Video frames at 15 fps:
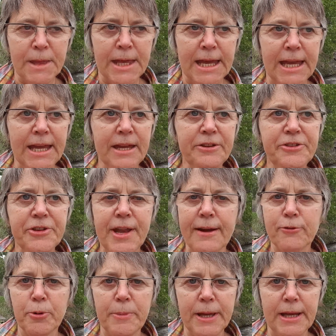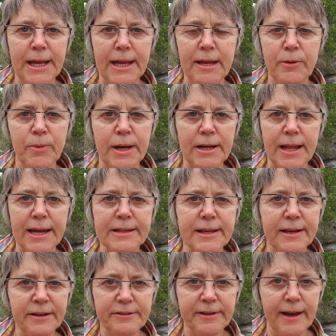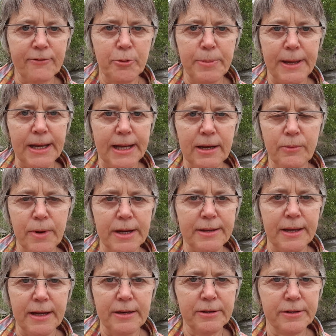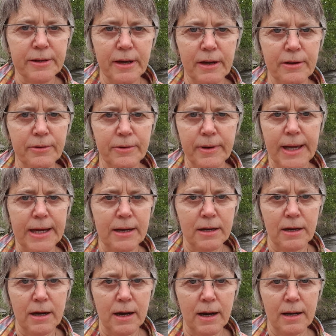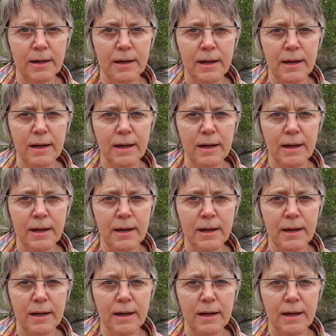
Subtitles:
he's never been anywhere like that. He's never been anywhere that he couldn't go in a car.